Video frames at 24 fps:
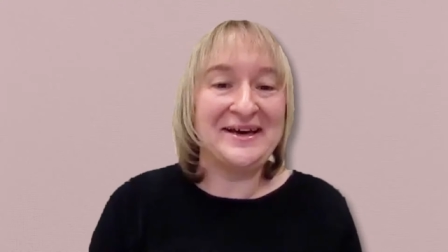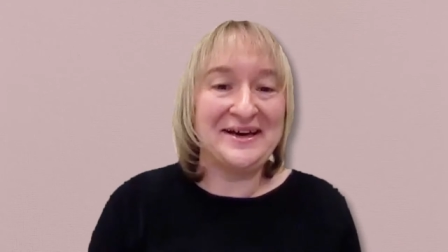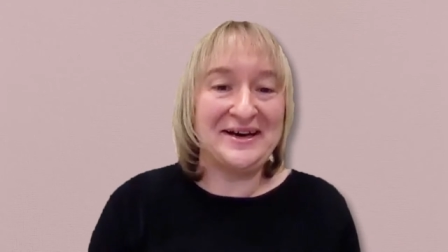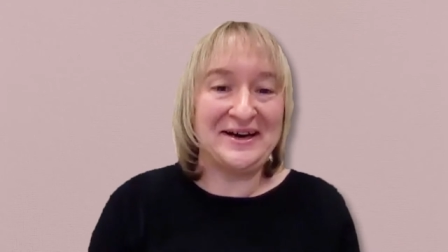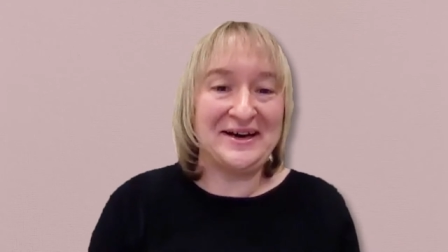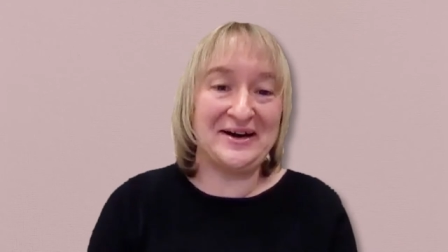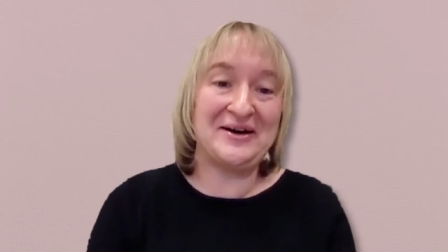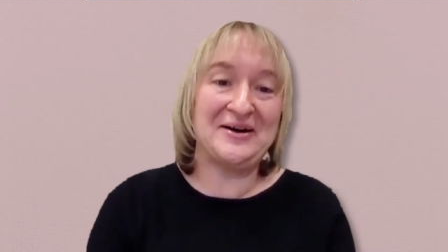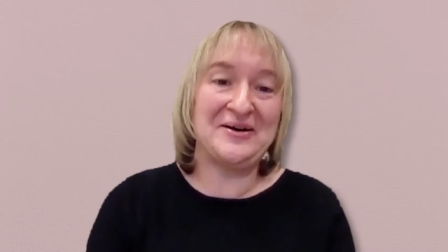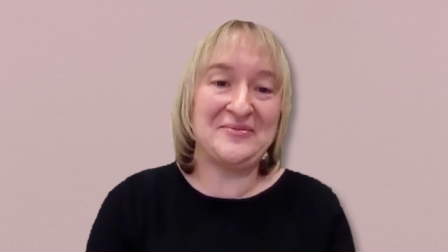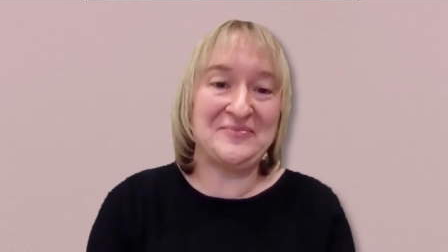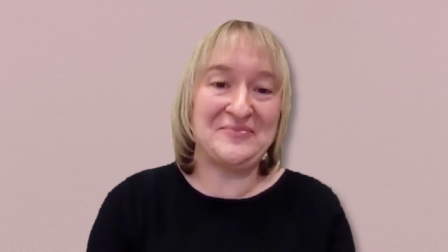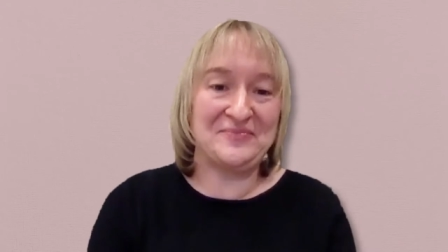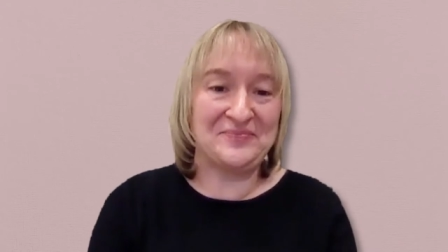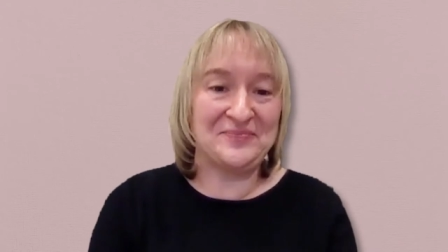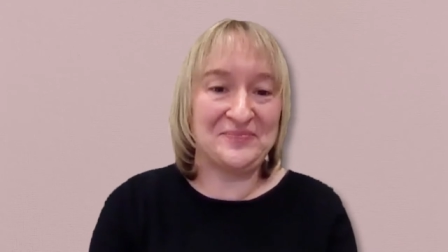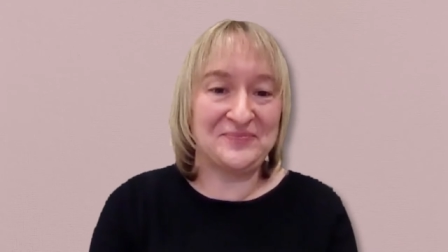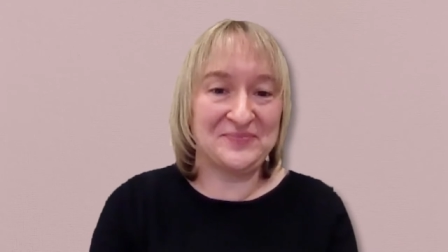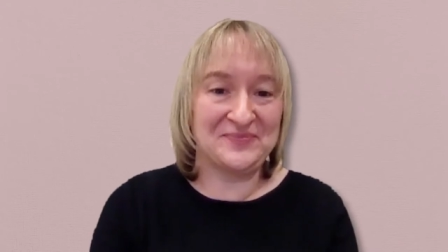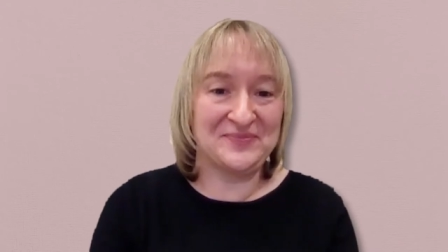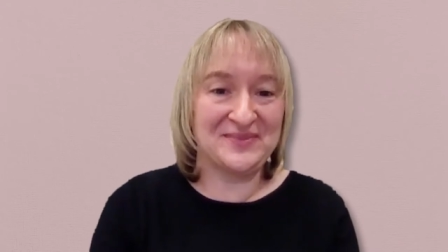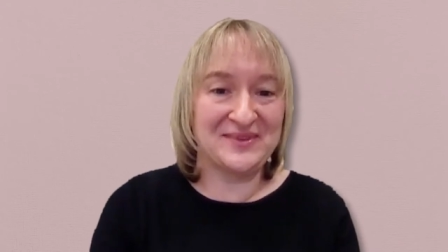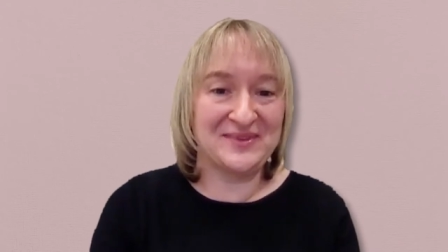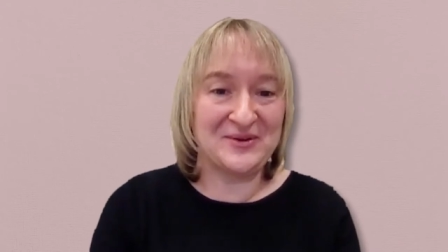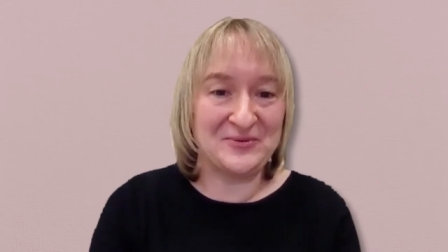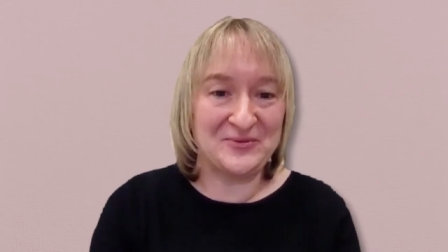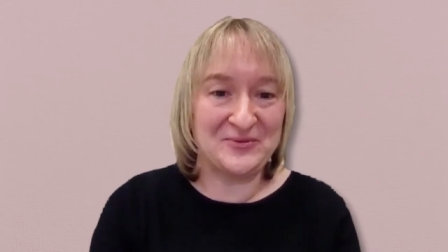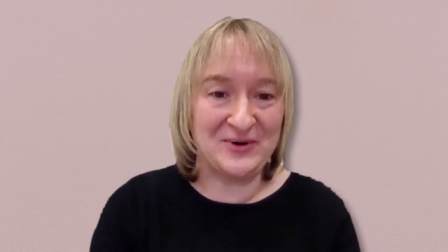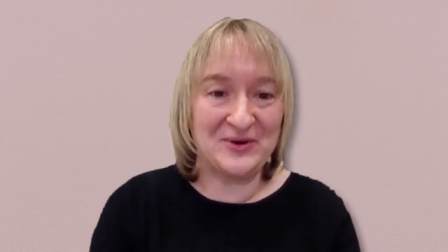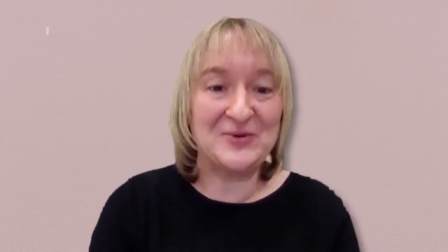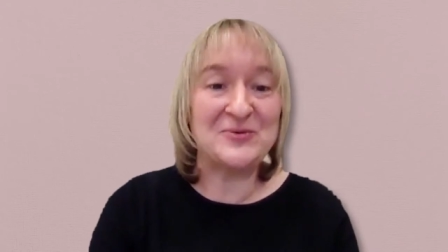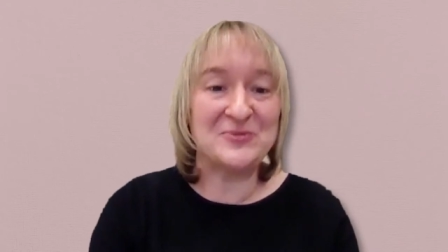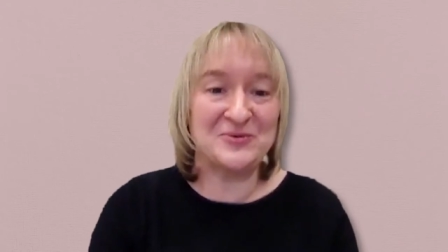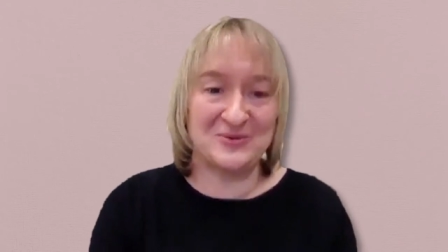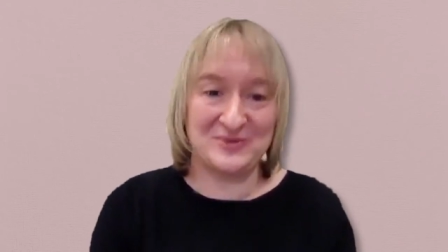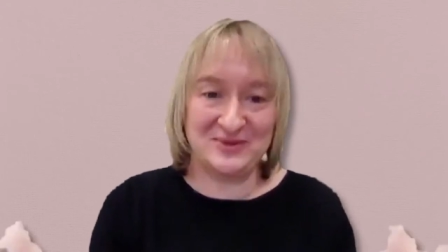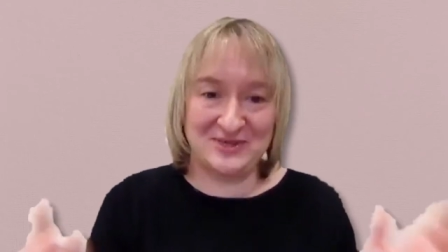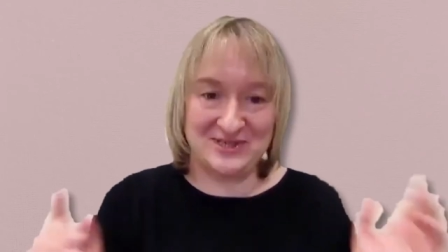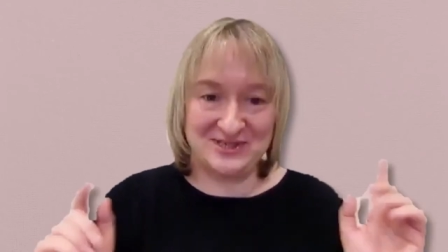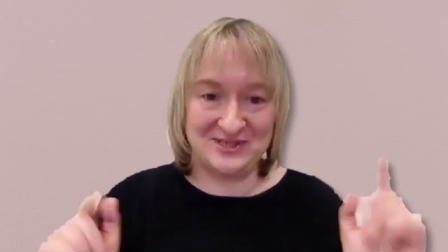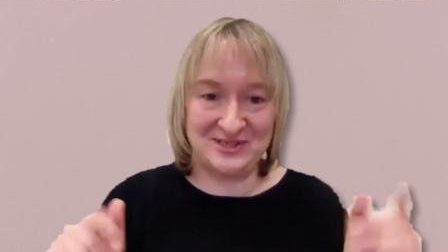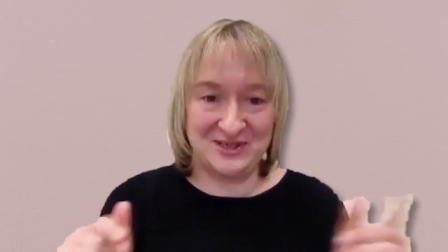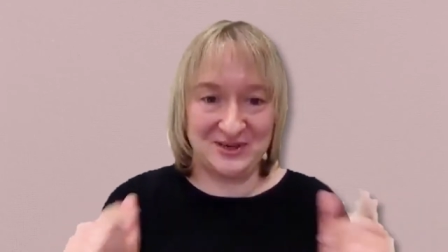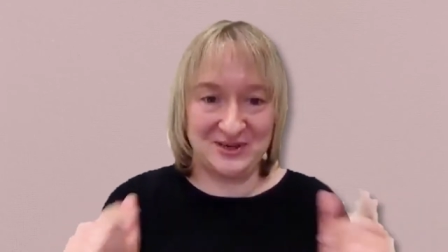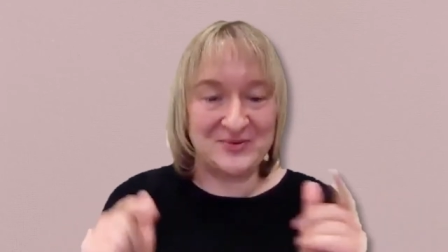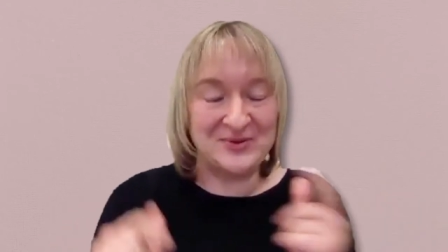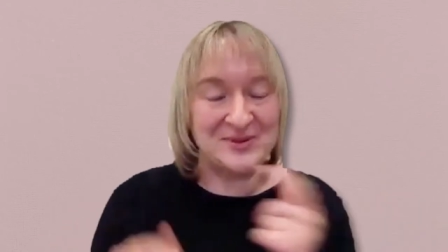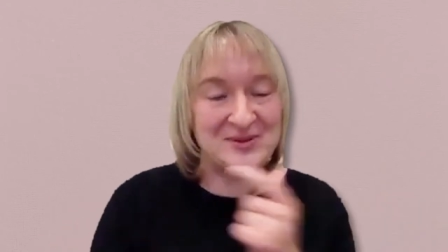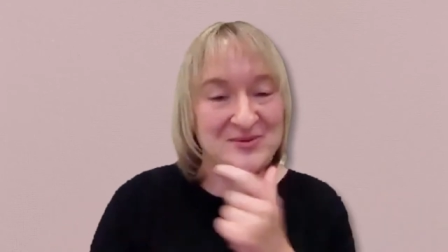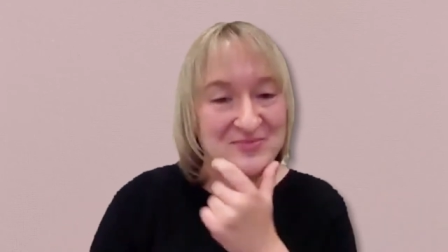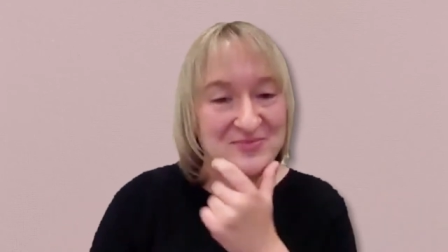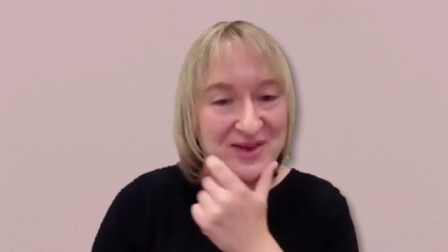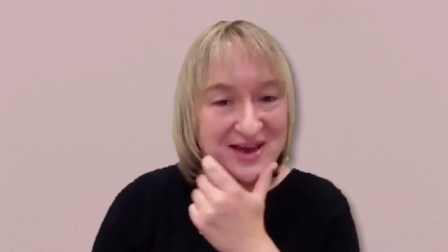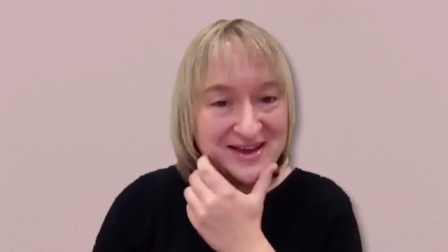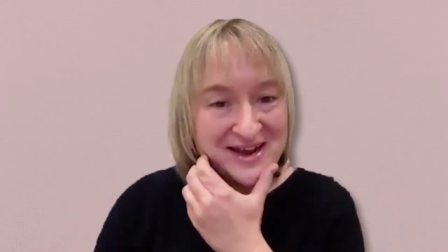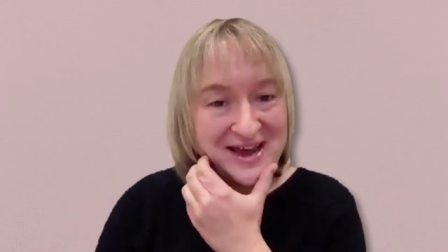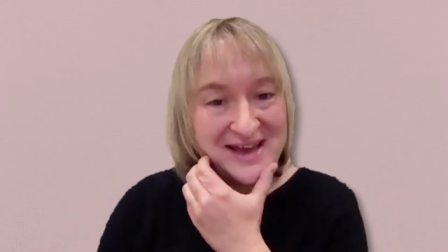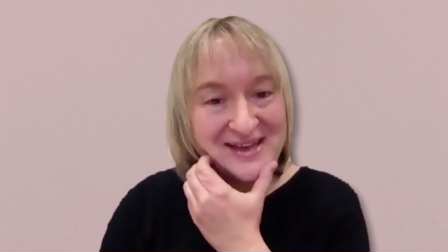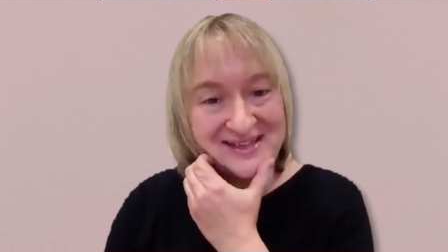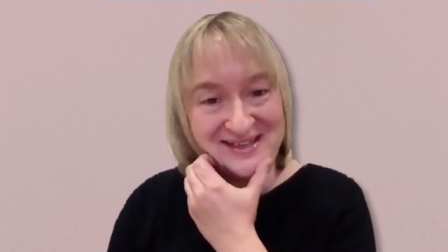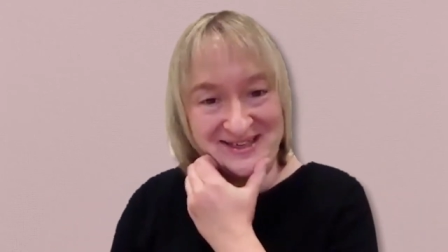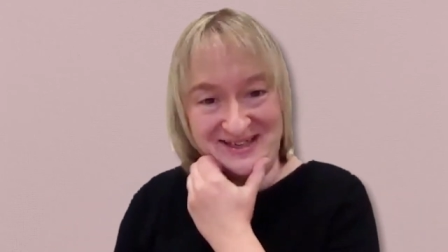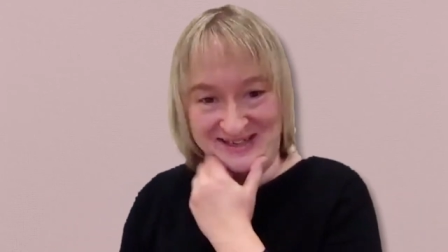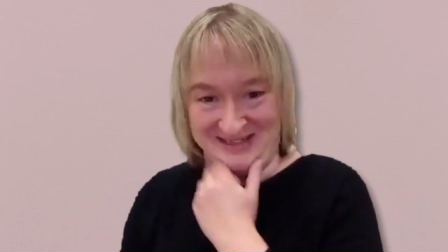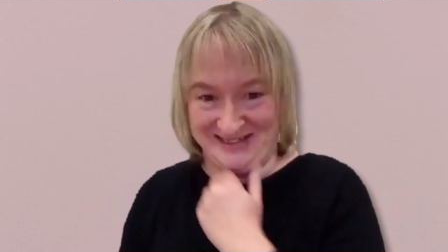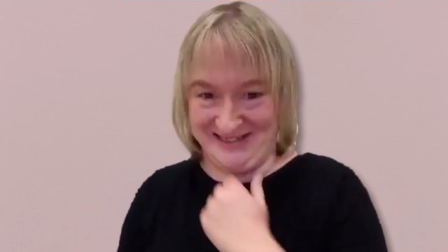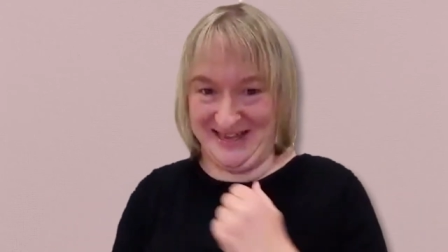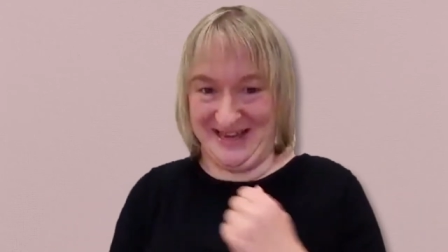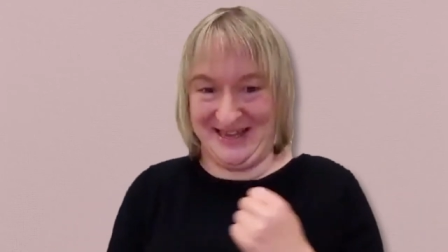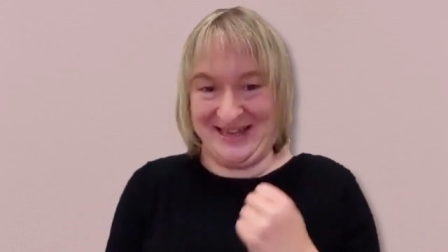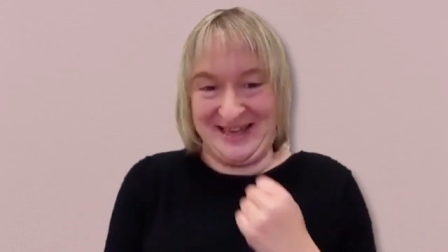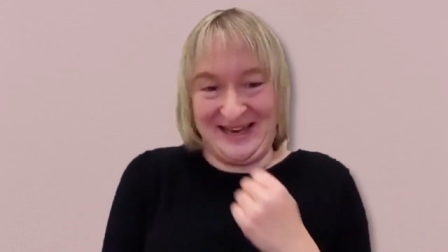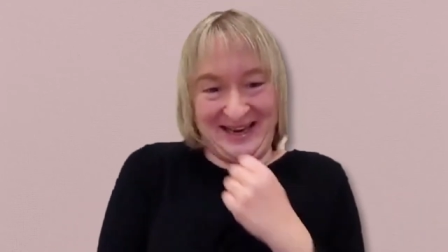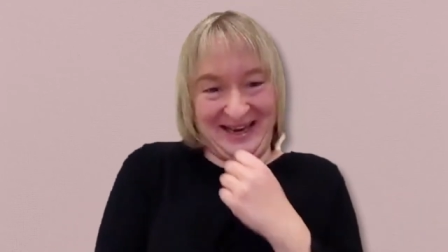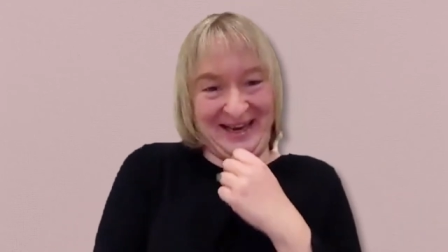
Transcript: Um, well, we'll just stick with the band ideas then.